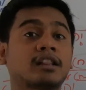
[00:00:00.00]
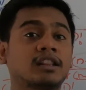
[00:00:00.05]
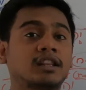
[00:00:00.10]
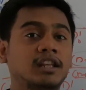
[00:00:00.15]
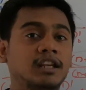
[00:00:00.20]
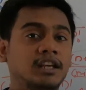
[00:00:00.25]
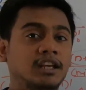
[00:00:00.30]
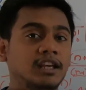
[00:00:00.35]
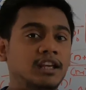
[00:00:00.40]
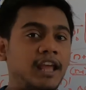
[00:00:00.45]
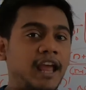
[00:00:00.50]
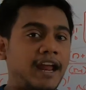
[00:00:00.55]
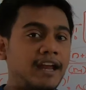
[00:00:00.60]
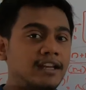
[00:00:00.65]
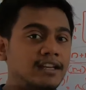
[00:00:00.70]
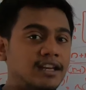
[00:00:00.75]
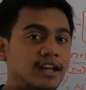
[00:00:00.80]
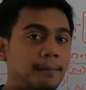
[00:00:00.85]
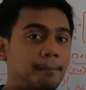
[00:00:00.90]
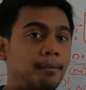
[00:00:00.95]
the
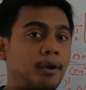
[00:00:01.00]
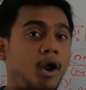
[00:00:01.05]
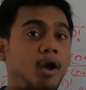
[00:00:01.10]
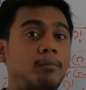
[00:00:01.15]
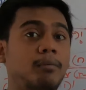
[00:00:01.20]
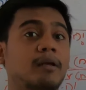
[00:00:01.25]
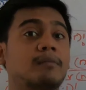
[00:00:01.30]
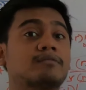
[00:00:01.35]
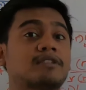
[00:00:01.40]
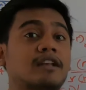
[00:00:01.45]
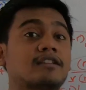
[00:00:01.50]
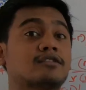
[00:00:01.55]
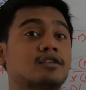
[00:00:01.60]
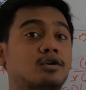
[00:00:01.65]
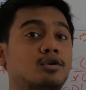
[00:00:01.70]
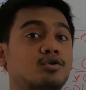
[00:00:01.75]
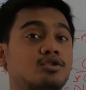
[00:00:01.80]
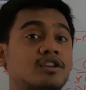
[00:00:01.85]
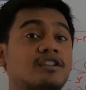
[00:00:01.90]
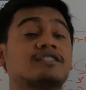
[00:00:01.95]
entire problems and
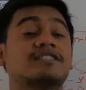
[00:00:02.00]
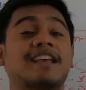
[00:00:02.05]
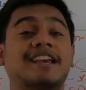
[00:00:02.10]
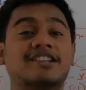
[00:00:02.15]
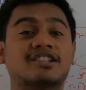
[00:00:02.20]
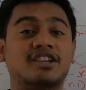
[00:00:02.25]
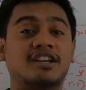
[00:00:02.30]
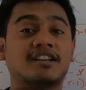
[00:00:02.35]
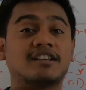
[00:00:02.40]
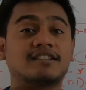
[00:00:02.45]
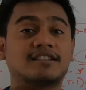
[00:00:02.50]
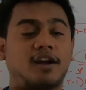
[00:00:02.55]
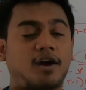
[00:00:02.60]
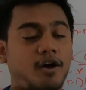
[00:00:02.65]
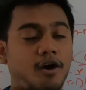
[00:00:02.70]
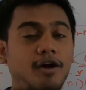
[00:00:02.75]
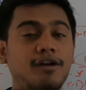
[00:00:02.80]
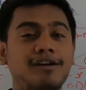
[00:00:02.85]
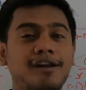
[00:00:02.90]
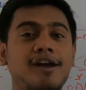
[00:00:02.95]
solution sections
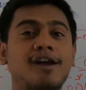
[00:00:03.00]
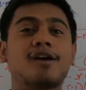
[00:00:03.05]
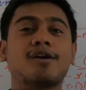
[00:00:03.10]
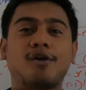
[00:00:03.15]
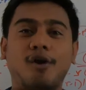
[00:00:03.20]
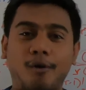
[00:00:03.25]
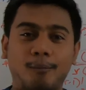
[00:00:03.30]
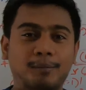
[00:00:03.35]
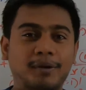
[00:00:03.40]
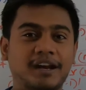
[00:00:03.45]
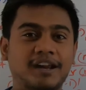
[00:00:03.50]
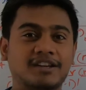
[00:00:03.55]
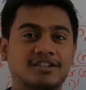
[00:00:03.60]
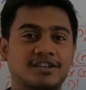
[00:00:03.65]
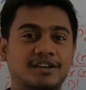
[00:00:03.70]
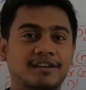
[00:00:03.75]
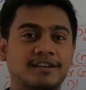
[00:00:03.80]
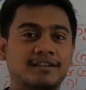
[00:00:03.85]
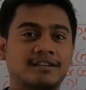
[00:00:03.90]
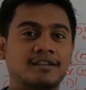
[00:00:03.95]
on
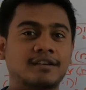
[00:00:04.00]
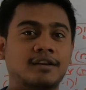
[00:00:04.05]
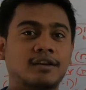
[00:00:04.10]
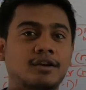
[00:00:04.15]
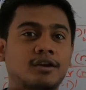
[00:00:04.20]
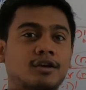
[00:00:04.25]
combinations.